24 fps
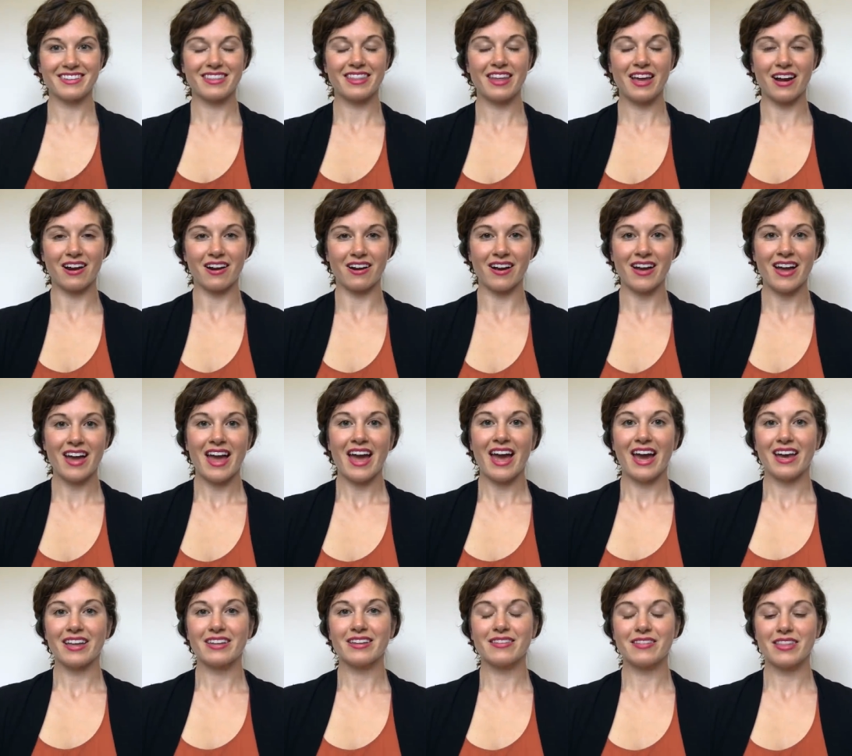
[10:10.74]
There.
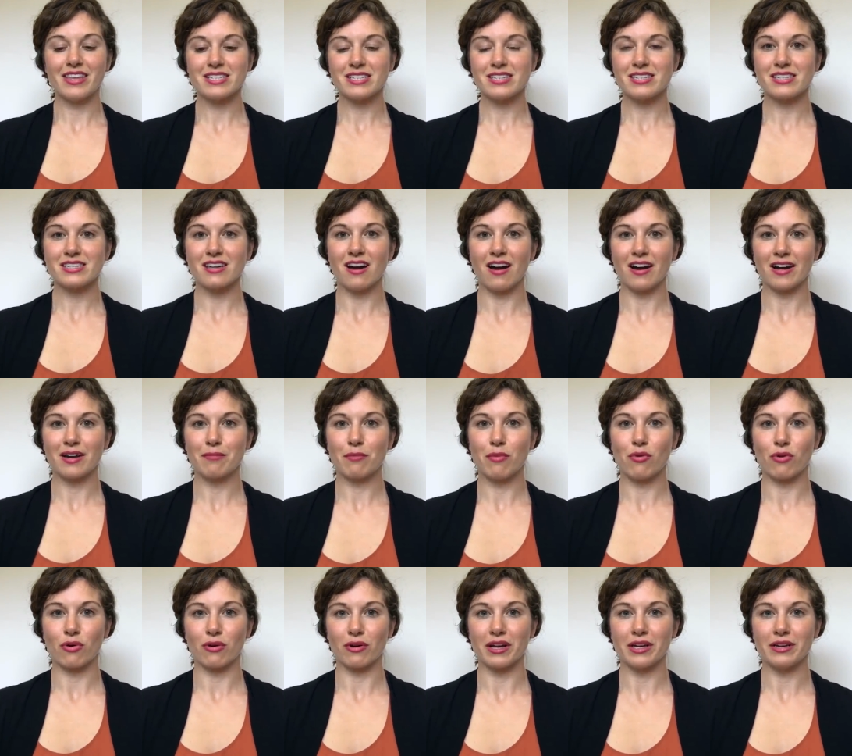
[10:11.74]
And this is kind of
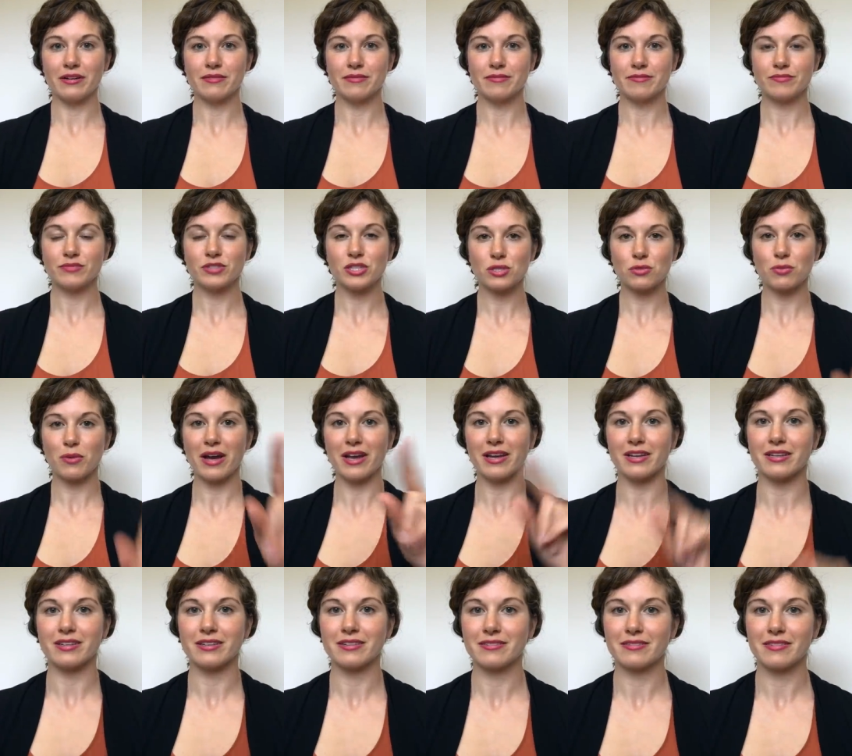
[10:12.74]
boring. Just
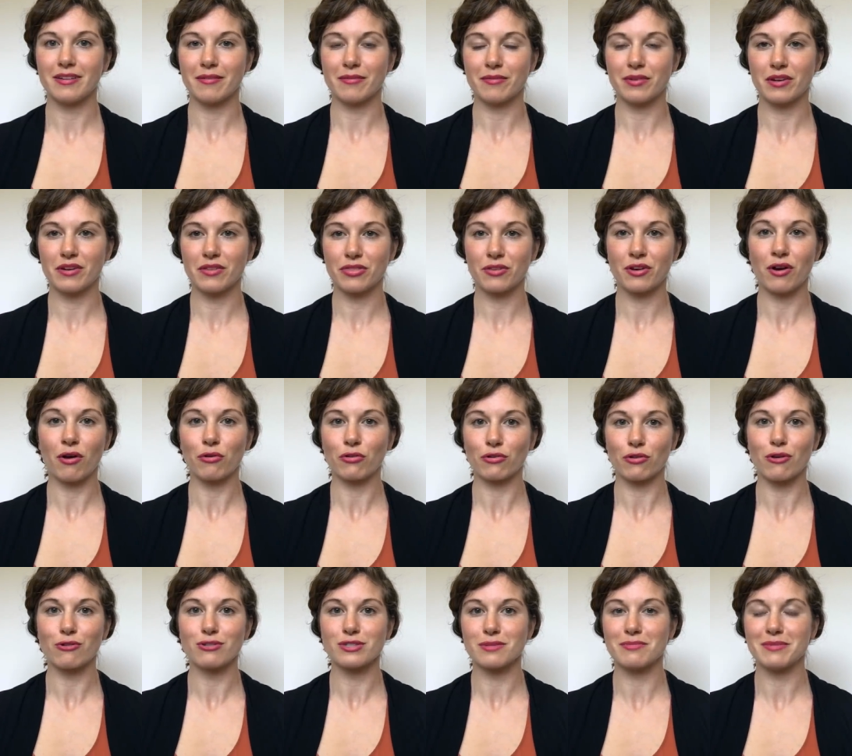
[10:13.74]
wait. I'm going to go
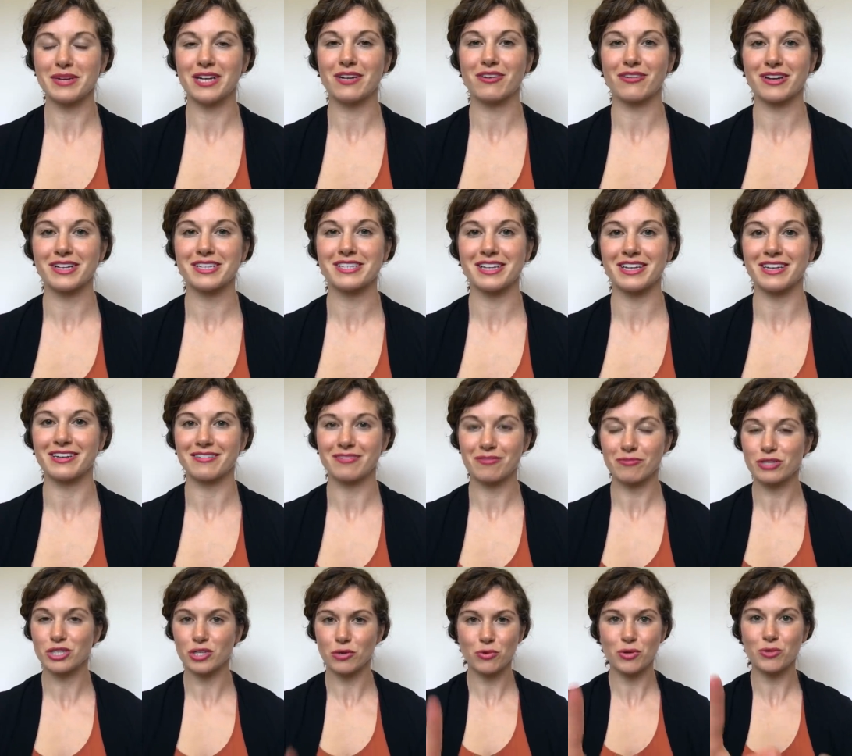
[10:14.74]
throw some earrings in,
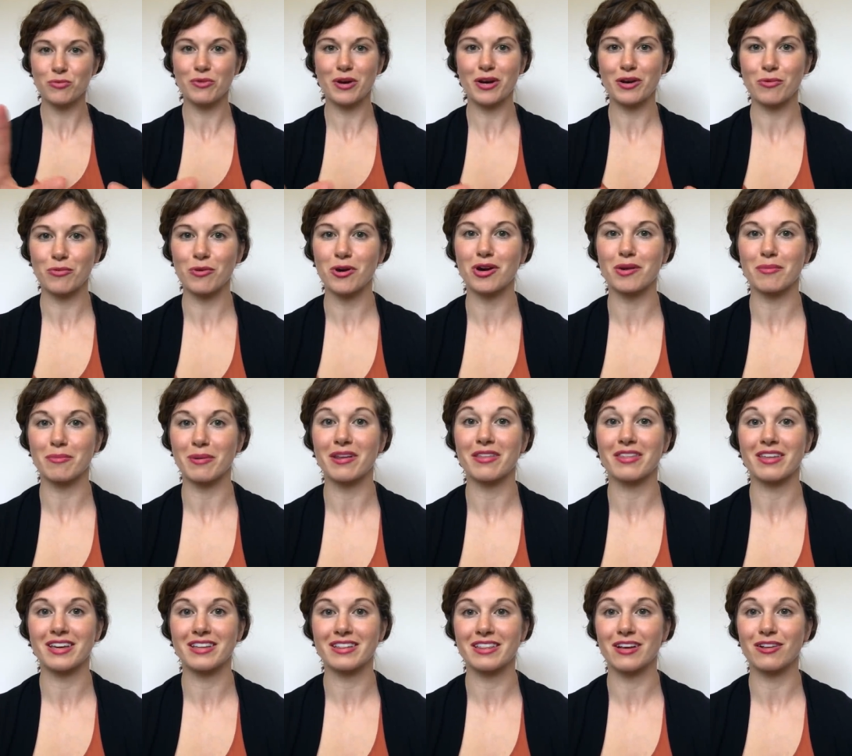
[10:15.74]
which I wouldn't wear to work, but I
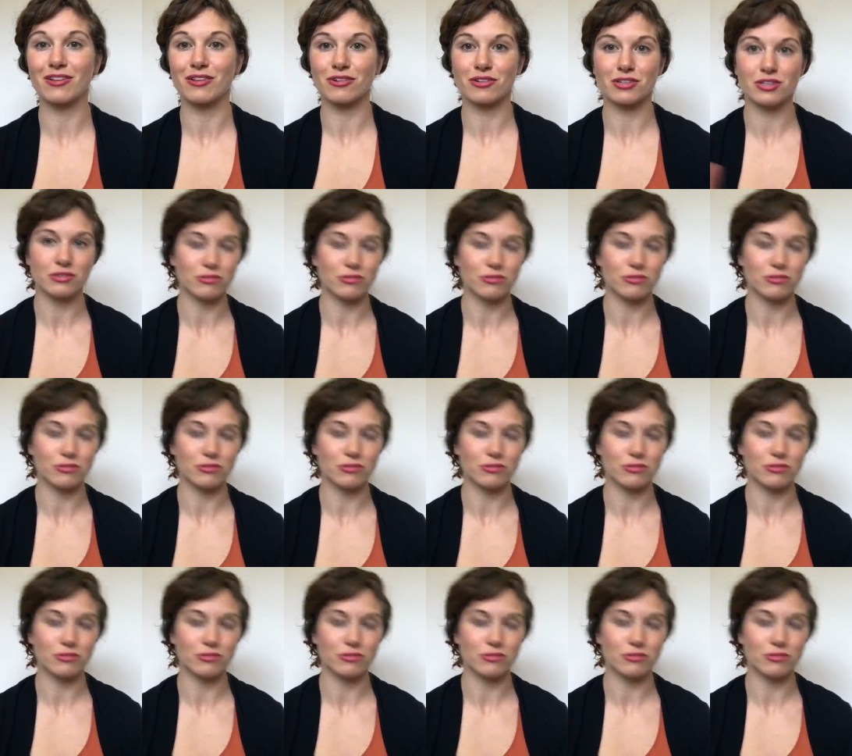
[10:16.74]
think they'll look